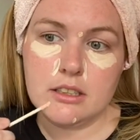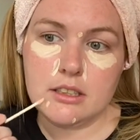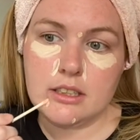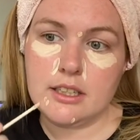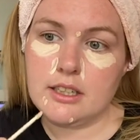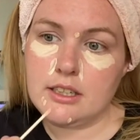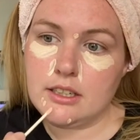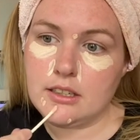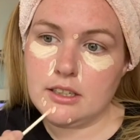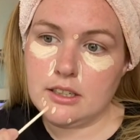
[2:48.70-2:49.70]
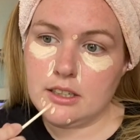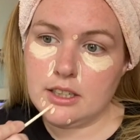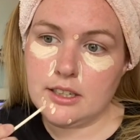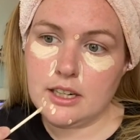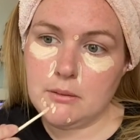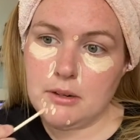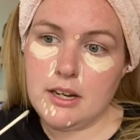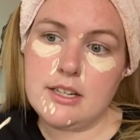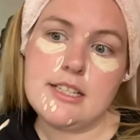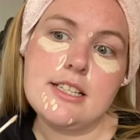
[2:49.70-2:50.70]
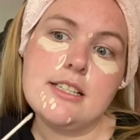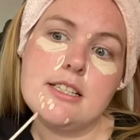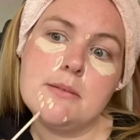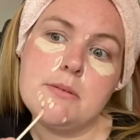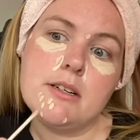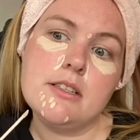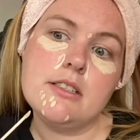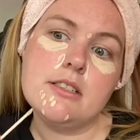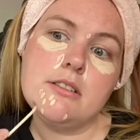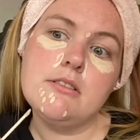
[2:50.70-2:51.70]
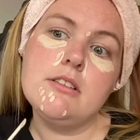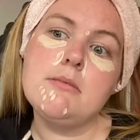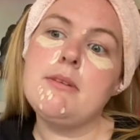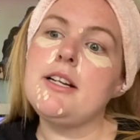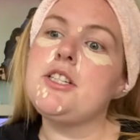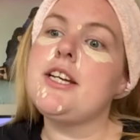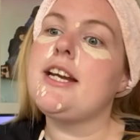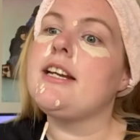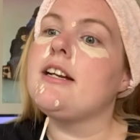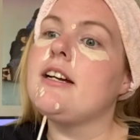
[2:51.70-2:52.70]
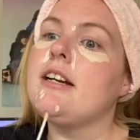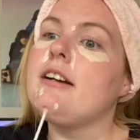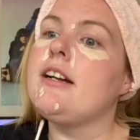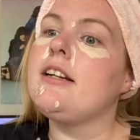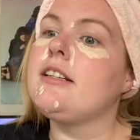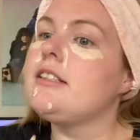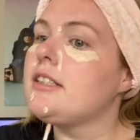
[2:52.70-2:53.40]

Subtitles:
See, I come out in spots all on my chin, and